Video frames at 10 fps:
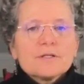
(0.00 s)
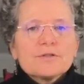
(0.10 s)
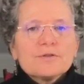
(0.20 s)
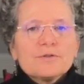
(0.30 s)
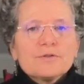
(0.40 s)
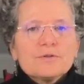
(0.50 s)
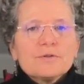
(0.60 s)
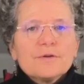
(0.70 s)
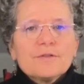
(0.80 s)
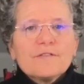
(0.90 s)
to
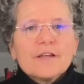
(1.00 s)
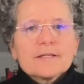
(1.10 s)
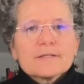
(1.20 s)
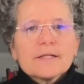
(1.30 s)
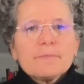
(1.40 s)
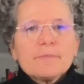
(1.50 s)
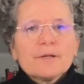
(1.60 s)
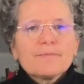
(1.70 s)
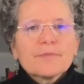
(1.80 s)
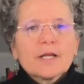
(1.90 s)
the vase lip.
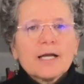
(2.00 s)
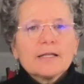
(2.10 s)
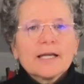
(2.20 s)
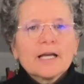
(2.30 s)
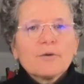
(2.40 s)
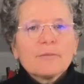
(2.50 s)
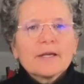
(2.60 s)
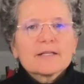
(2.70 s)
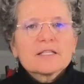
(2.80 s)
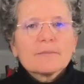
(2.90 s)
I like how it
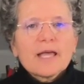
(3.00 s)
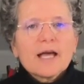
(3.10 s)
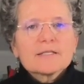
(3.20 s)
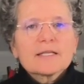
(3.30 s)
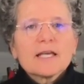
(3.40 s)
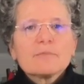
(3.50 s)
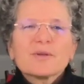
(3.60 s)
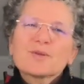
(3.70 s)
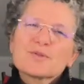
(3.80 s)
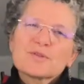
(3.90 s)
makes them cascade,
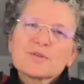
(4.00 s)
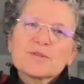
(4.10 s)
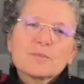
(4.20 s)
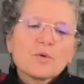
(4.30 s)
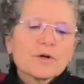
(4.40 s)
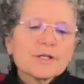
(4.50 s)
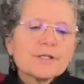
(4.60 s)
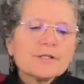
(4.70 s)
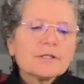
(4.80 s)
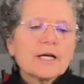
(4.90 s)
but they're still
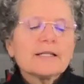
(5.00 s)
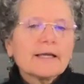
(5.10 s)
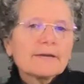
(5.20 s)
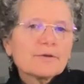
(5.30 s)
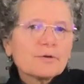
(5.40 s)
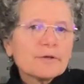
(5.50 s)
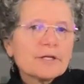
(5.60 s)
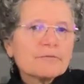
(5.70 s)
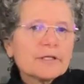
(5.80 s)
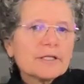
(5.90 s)
supported. I like the
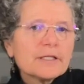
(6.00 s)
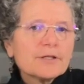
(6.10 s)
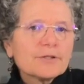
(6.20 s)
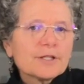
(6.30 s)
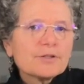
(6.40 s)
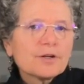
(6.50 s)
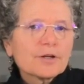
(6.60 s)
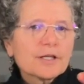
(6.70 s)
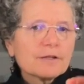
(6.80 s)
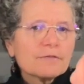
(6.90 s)
greenery in here to
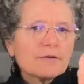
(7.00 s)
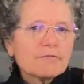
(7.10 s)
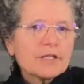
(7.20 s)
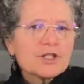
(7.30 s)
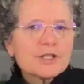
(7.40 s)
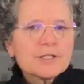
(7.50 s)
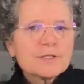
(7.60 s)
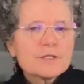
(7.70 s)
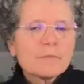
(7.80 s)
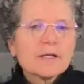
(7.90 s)
darken
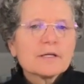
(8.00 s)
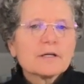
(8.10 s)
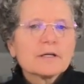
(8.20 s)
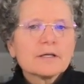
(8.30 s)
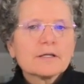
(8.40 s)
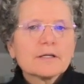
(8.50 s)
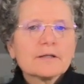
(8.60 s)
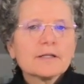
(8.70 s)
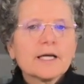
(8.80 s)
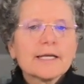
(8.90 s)
regions depending on
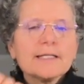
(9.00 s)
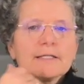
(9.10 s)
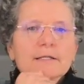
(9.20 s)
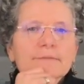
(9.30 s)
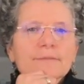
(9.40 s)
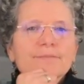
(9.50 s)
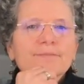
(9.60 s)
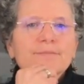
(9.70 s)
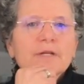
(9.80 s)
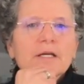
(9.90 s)
the light.
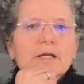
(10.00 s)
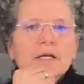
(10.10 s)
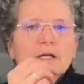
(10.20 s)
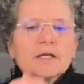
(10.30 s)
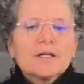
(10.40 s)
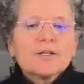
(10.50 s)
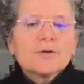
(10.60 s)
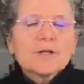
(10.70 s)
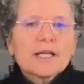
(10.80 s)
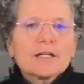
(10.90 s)
You know,
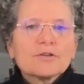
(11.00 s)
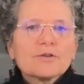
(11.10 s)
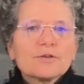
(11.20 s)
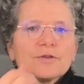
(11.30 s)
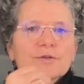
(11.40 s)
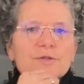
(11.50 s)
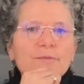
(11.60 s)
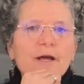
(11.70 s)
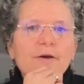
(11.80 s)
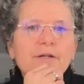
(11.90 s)
and I can turn this
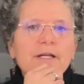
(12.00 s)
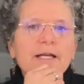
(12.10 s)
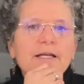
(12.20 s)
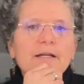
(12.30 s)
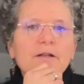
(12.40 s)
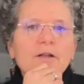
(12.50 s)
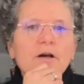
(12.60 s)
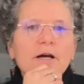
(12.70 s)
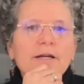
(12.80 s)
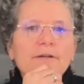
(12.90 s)
around and I can get a
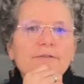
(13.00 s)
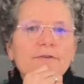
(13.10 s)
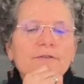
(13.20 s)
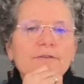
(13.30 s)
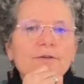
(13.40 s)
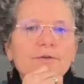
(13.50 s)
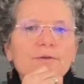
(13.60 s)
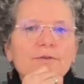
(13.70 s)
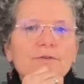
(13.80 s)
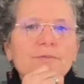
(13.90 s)
lot of different
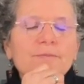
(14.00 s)
views.